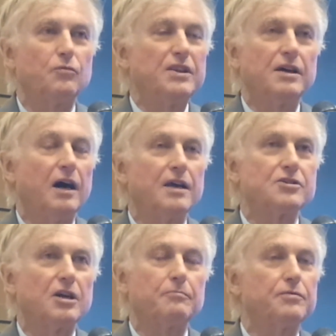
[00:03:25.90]
win the high
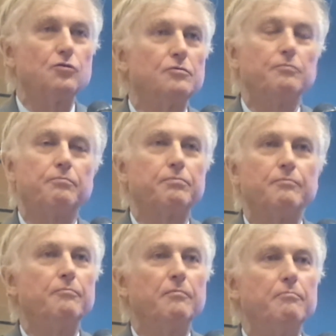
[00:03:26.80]
jump, you would
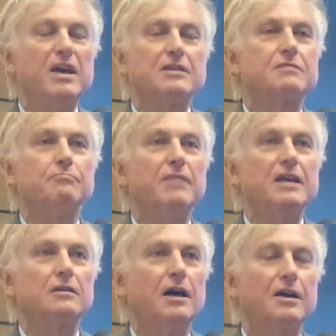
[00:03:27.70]
mate
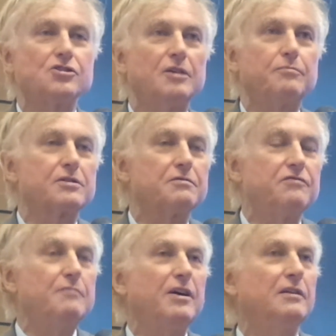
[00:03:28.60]
male high jumpers to
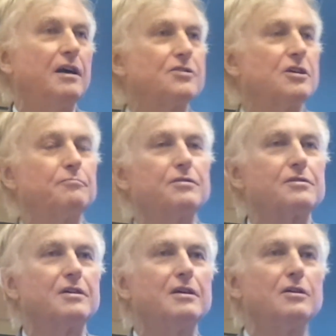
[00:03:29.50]
female high
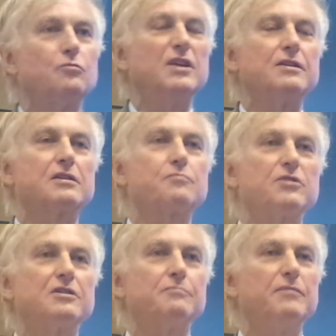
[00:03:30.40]
jumpers, win the
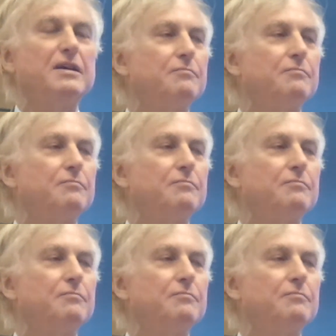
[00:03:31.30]
sprint,